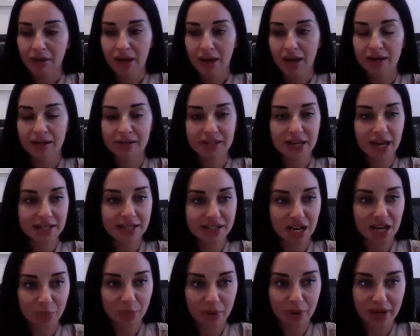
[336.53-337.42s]
and dad's
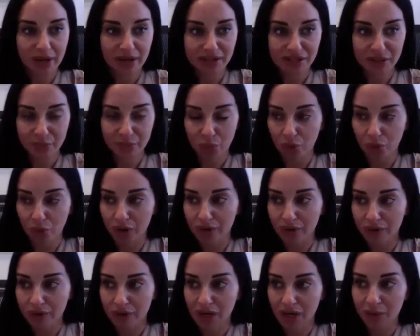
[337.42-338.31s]
not paying
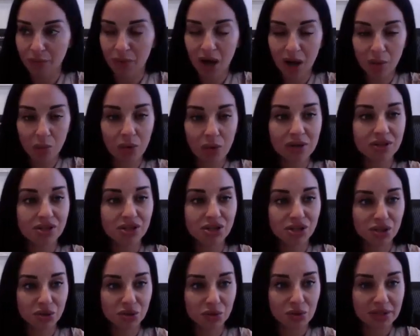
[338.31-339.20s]
support, and mom
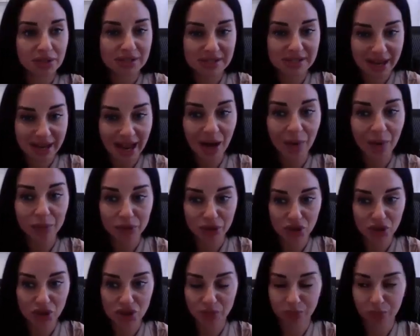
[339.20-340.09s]
wants to
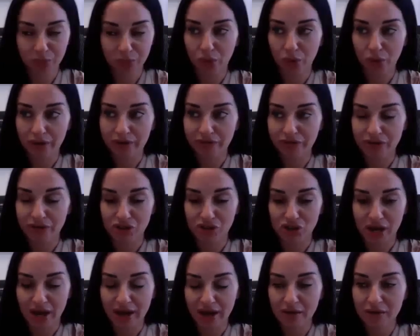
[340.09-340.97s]
establish support for the
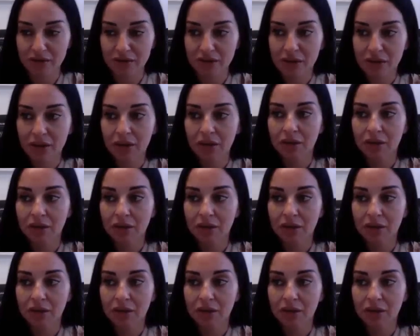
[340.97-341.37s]
child.